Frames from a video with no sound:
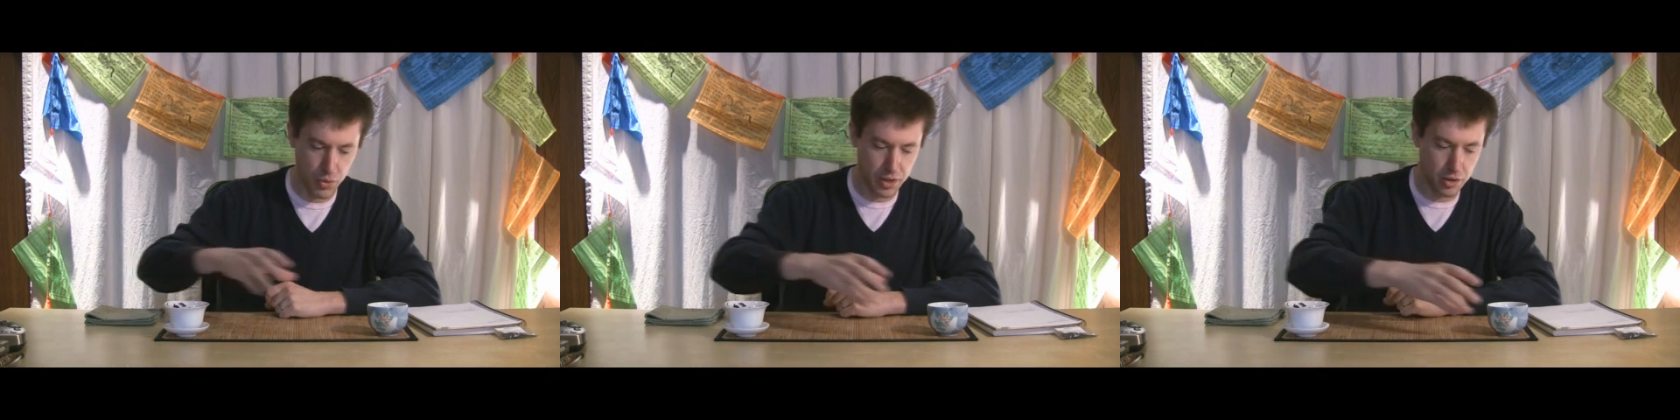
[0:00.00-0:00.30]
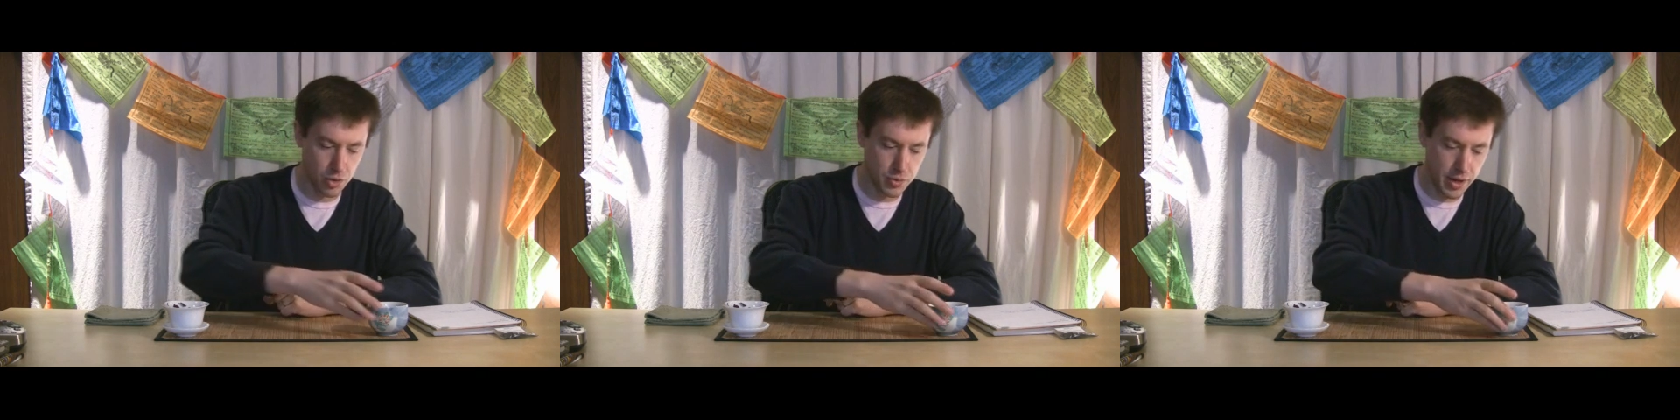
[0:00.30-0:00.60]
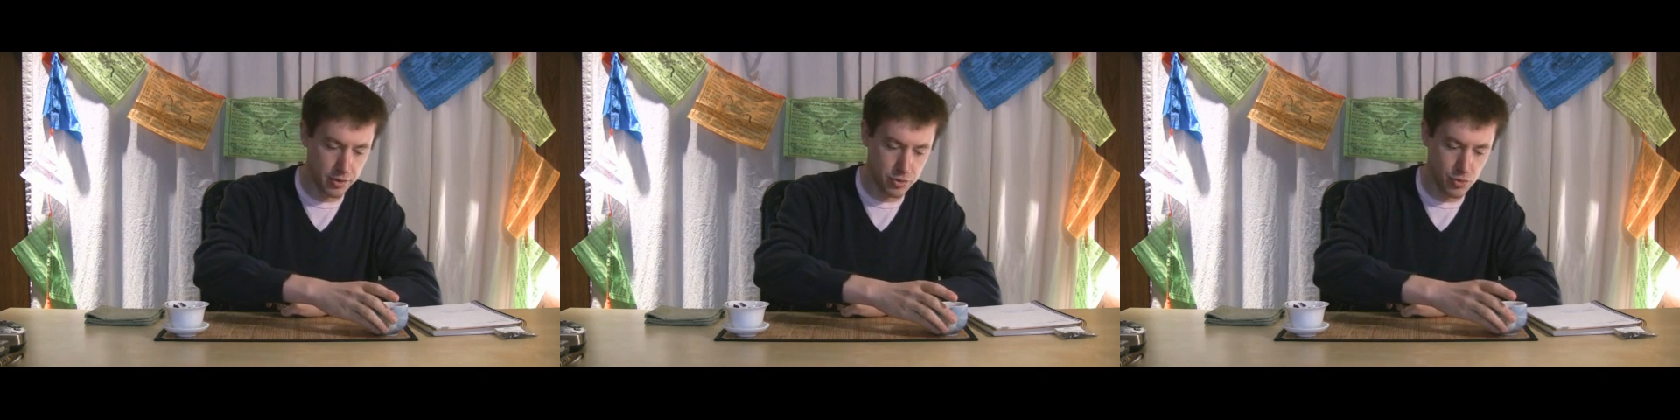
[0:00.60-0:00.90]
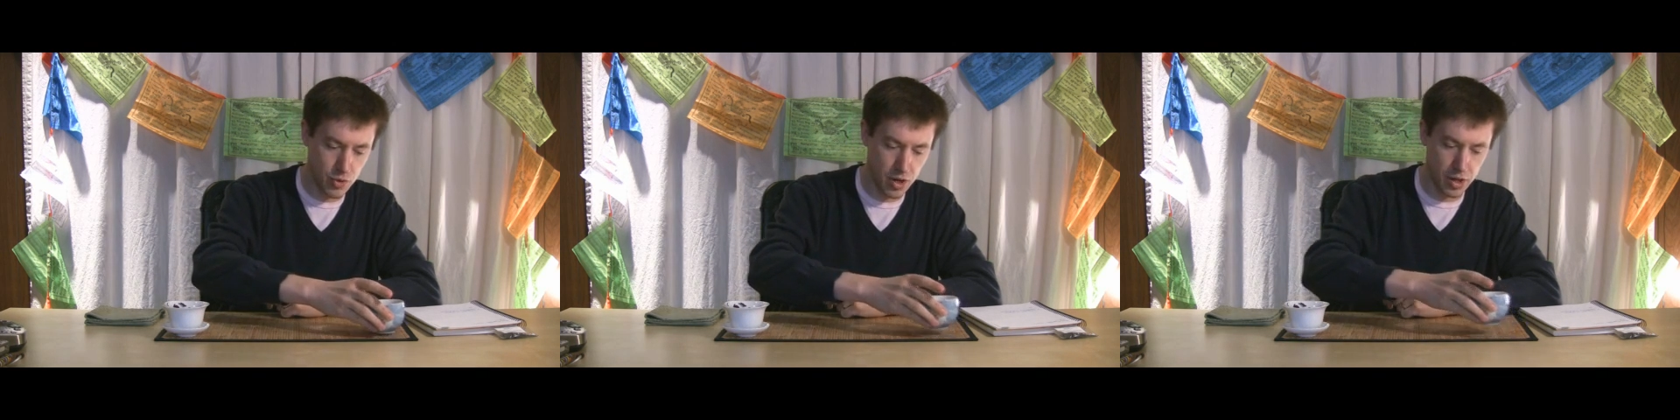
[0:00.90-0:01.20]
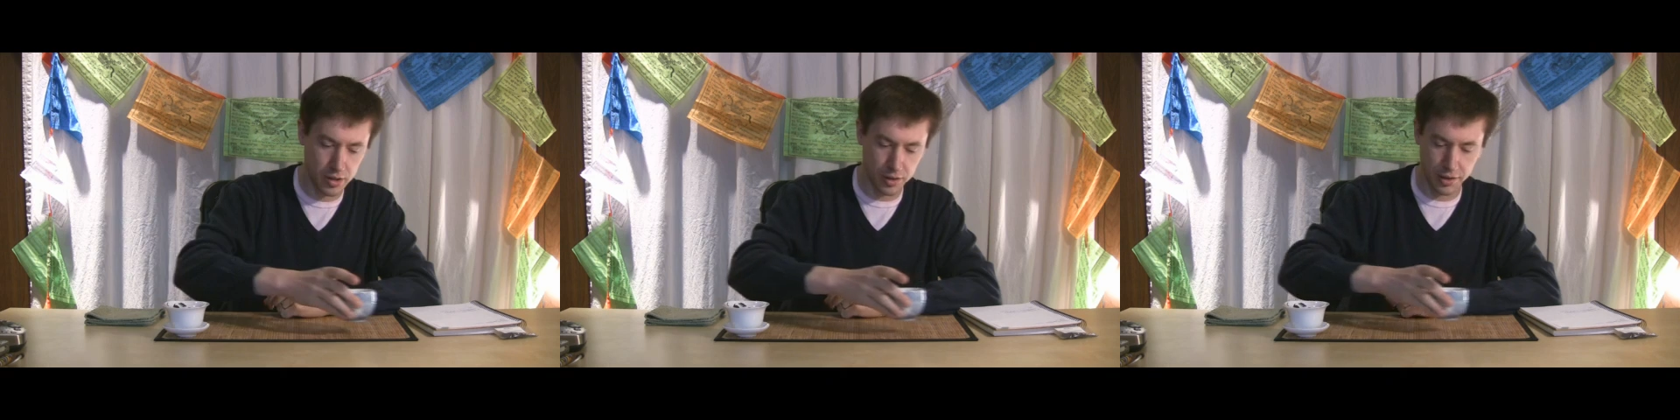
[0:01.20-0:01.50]
We can go now to
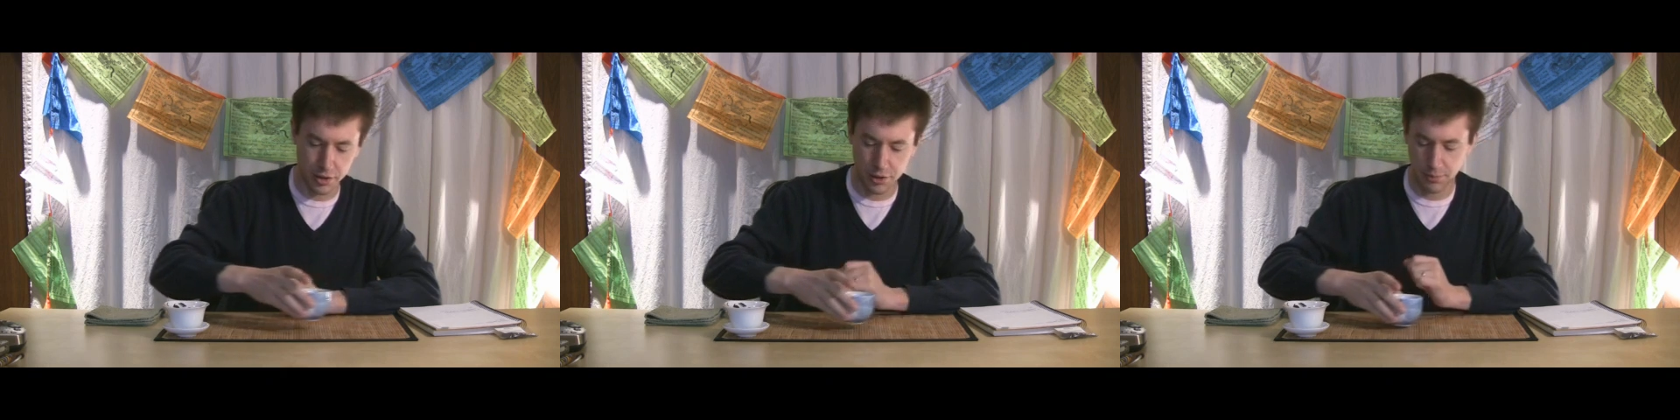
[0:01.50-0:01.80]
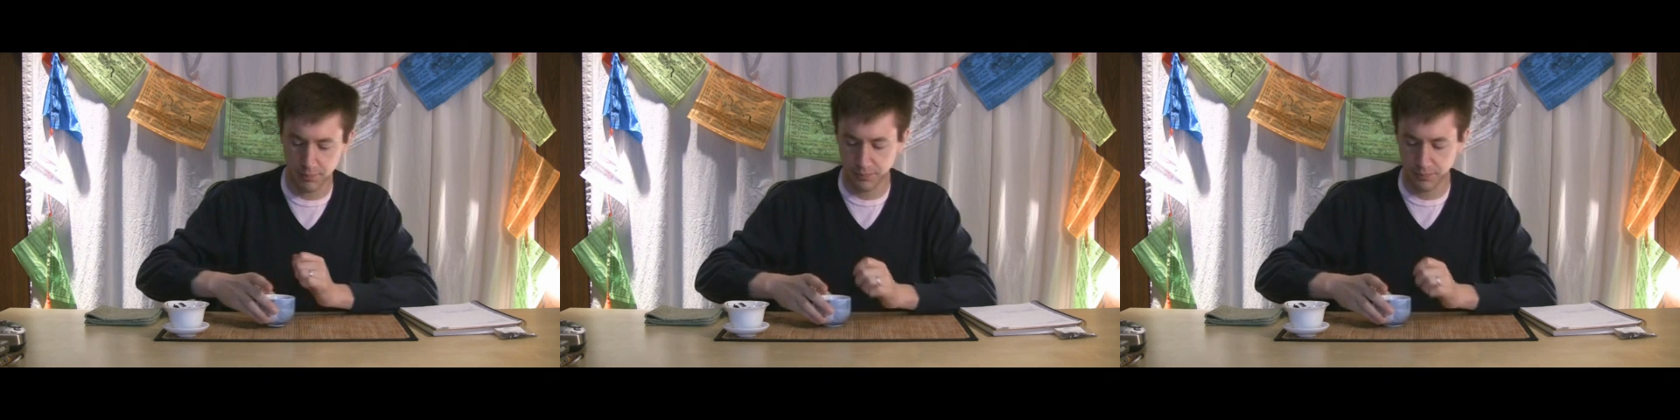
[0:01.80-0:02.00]
our liquor.